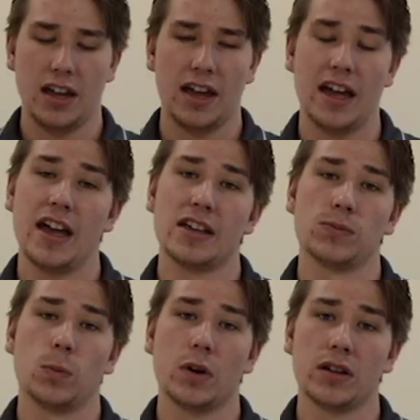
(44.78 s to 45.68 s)
It has
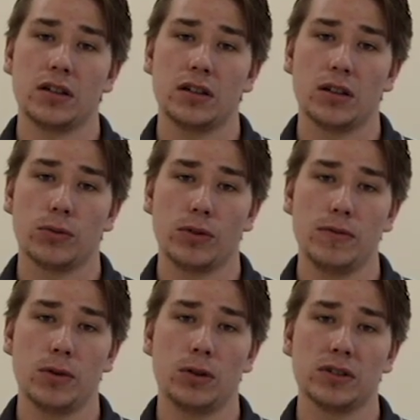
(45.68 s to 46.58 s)
one
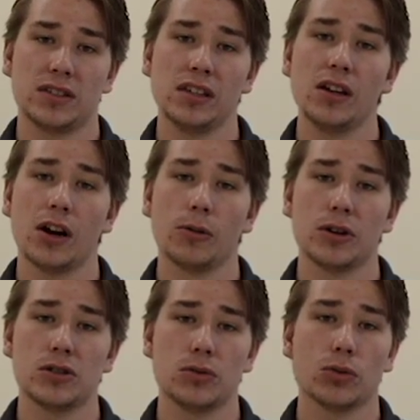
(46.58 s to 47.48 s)
3-volt
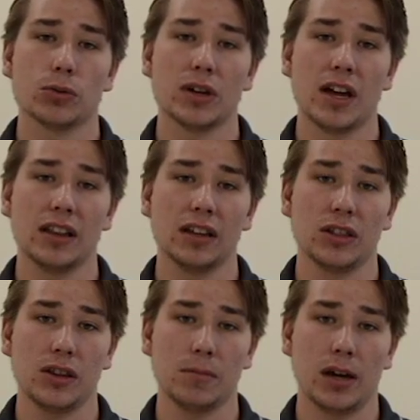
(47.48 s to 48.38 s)
CR123A
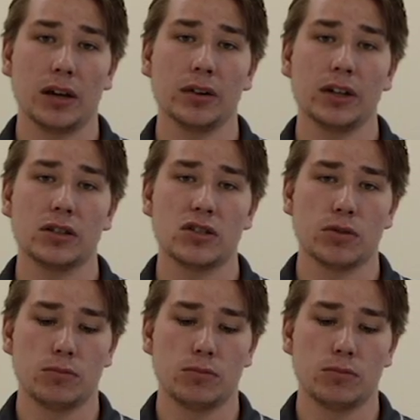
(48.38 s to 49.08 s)
lithium battery. To